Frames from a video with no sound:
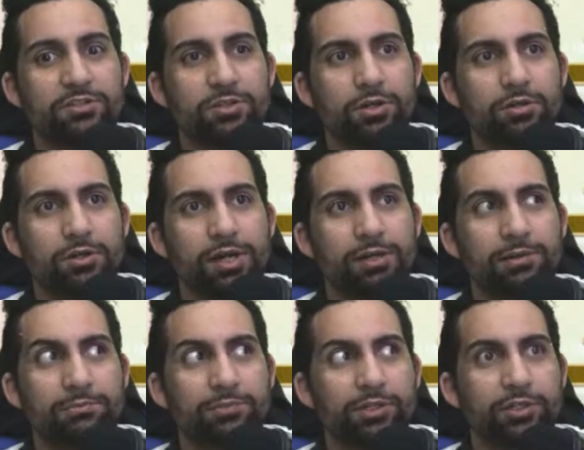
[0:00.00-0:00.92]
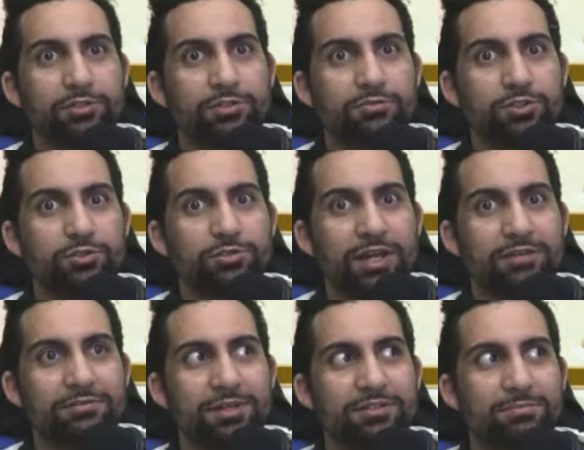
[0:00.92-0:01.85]
so I'm gonna just use that
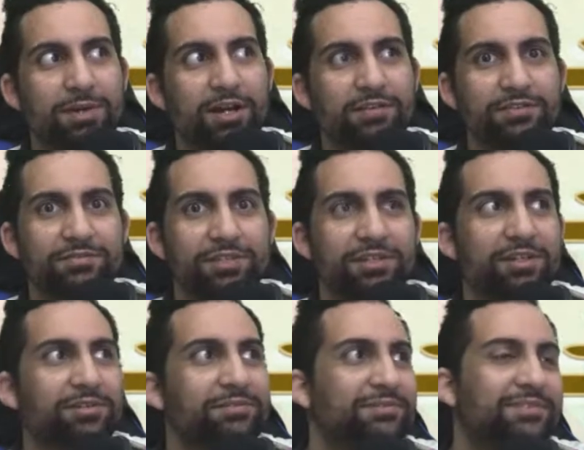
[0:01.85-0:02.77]
as part of the video.